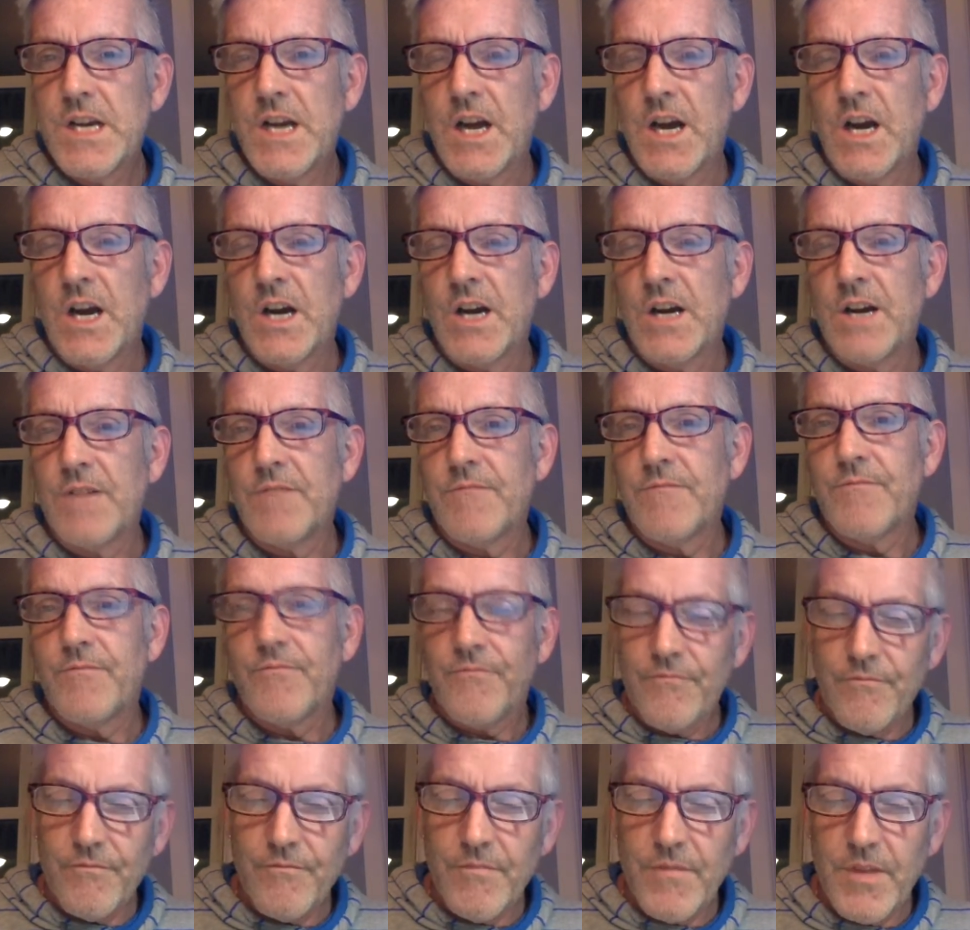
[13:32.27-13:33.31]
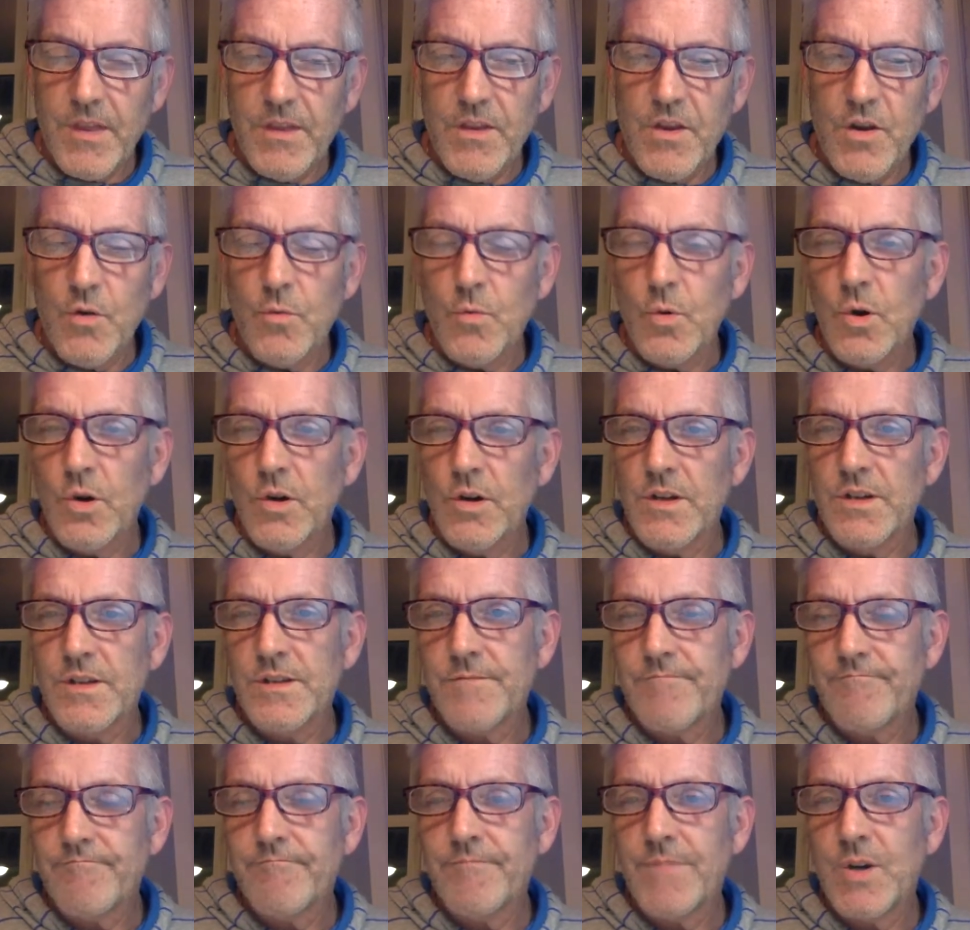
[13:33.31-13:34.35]
no
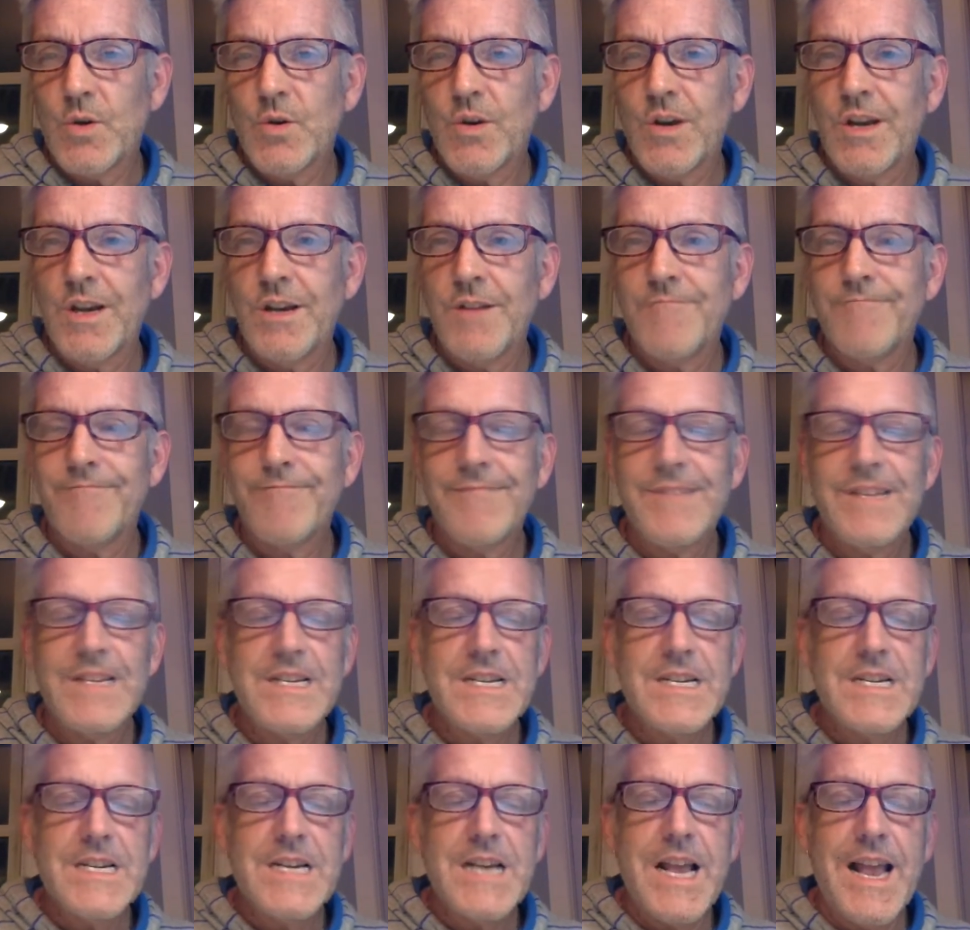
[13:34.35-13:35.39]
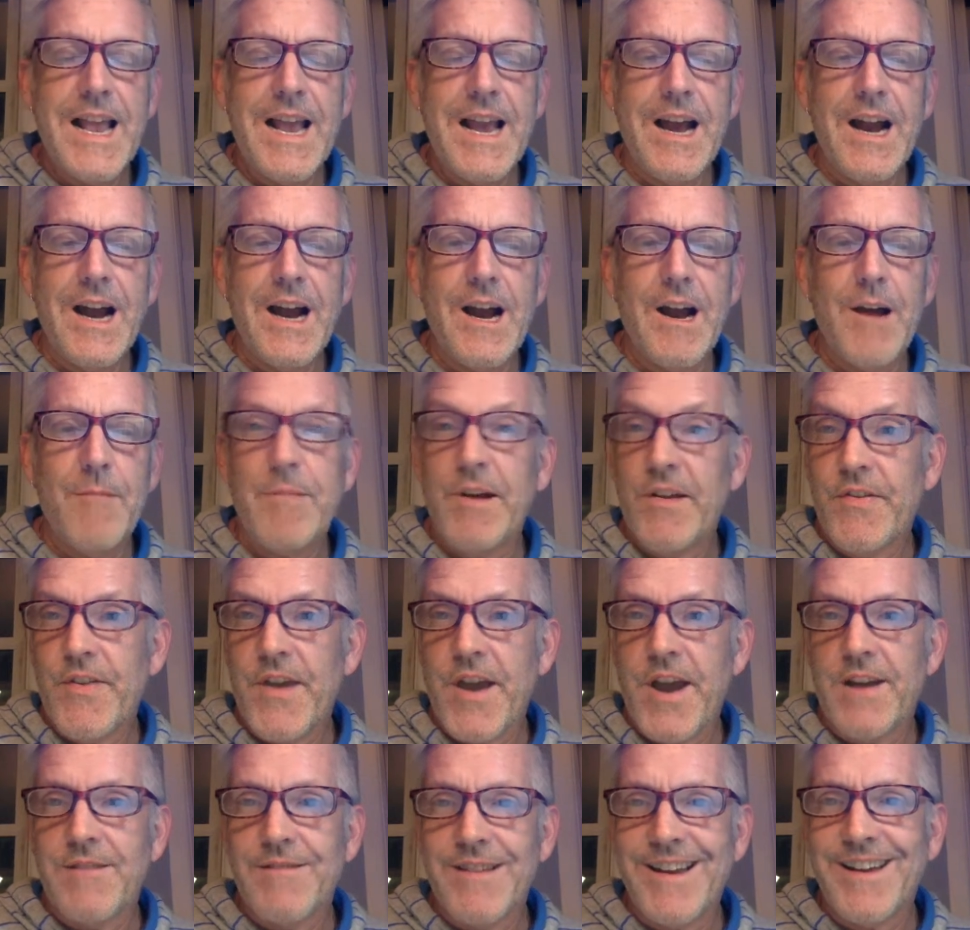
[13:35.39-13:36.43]
worries, okay, about
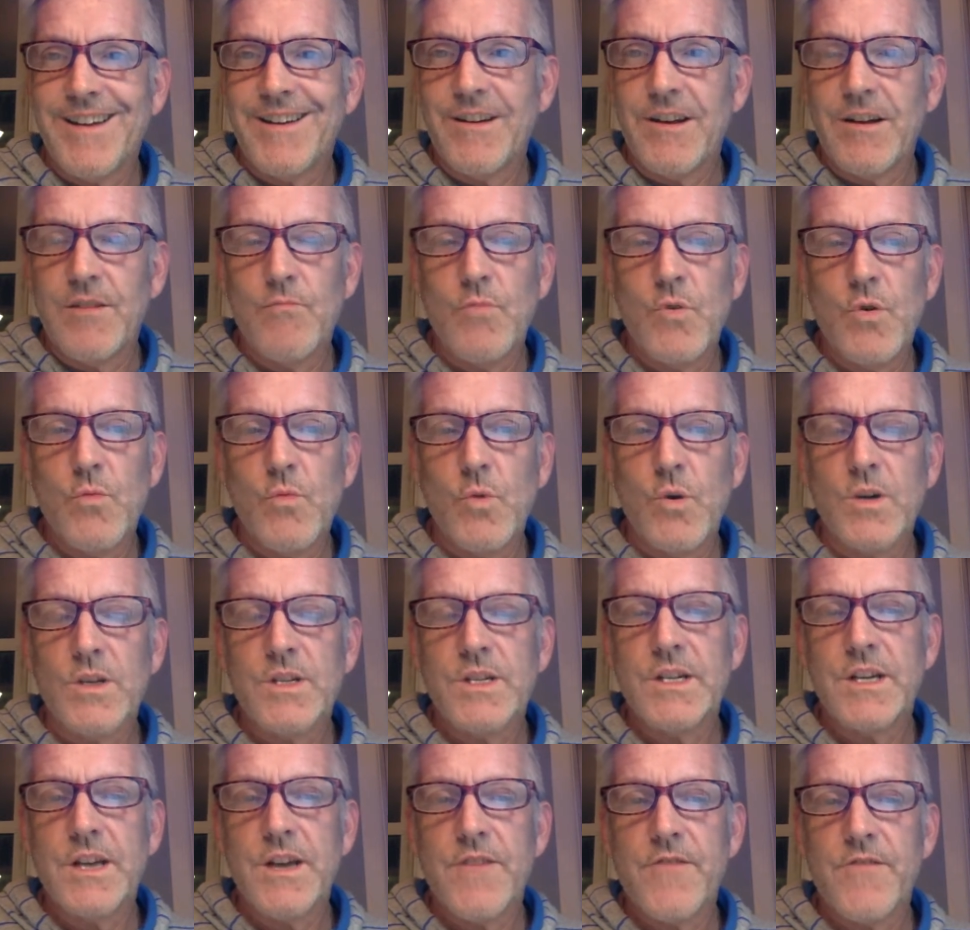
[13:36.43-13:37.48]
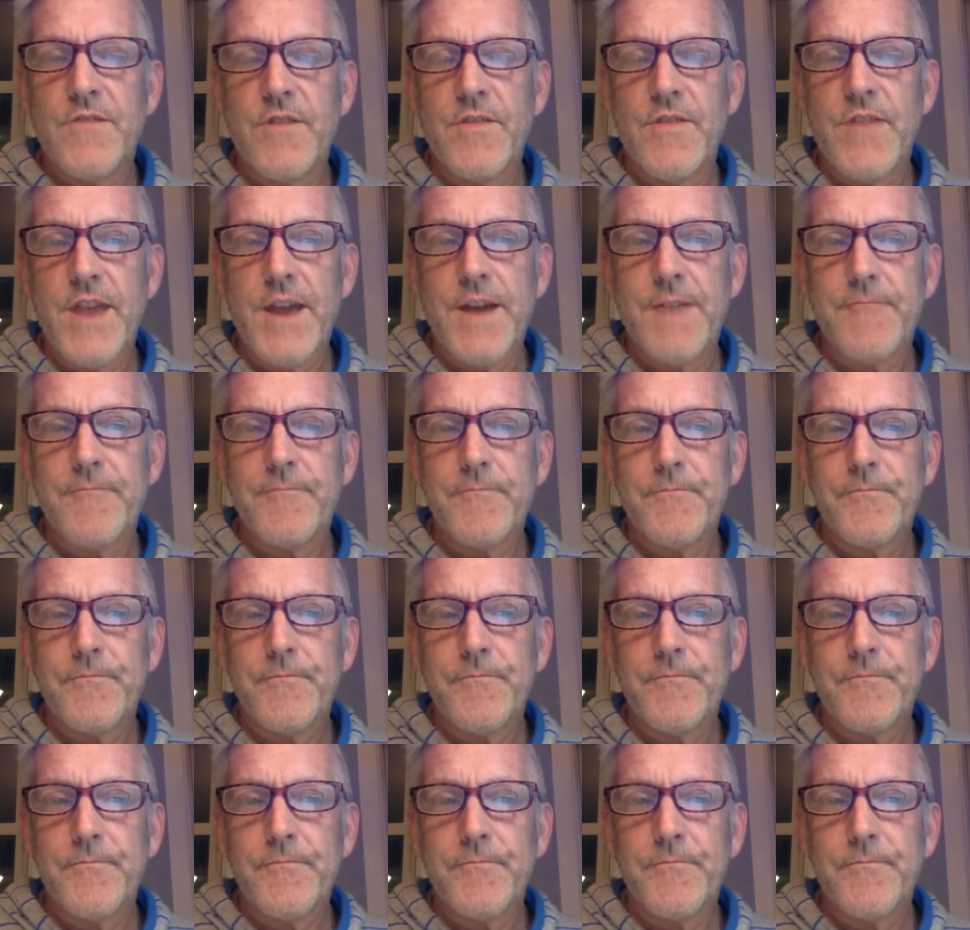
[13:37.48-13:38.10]
that. And we'll work together on that.